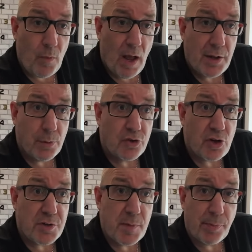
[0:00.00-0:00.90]
and you want to
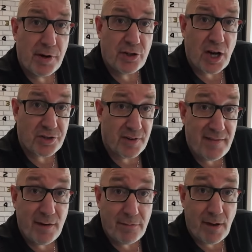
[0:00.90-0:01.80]
show some appreciation,
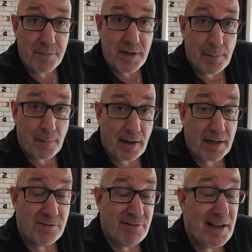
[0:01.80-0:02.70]
hit the old thumbs up, okay?
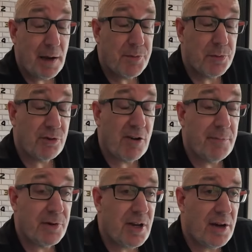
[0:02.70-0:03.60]
Because it really helps us grow
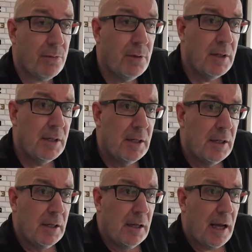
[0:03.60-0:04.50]
for my channel.
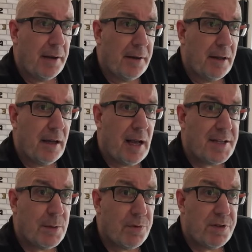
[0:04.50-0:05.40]
And
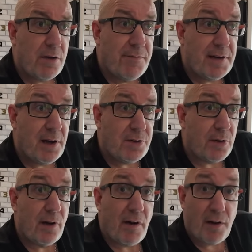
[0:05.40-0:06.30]
as there was no videos
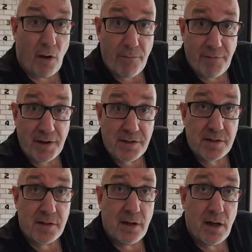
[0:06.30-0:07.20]
online of
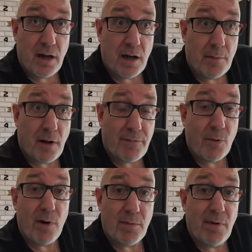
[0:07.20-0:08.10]
this, I
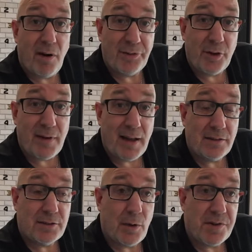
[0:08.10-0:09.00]
thought, well, I'll do
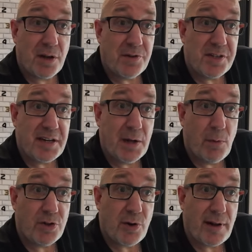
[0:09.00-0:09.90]
that. So I'll sneakily
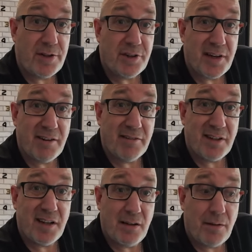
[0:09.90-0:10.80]
watch Old Engineer and
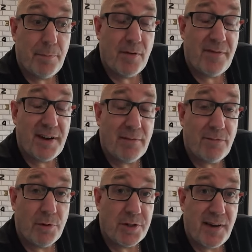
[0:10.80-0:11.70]
I'll put the video up
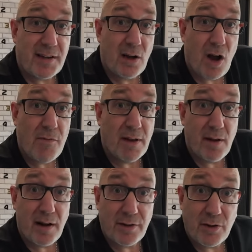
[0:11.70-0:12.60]
for you. So there you go. Hopefully
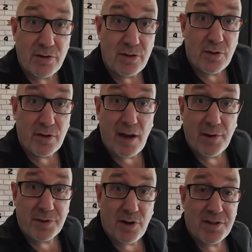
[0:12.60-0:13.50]
it'll do you
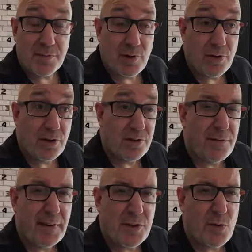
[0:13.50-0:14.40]
girls and guys some good, because I
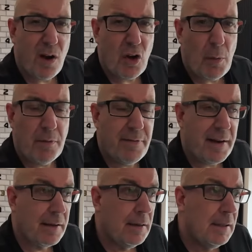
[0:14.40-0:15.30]
think it's quite a common thing.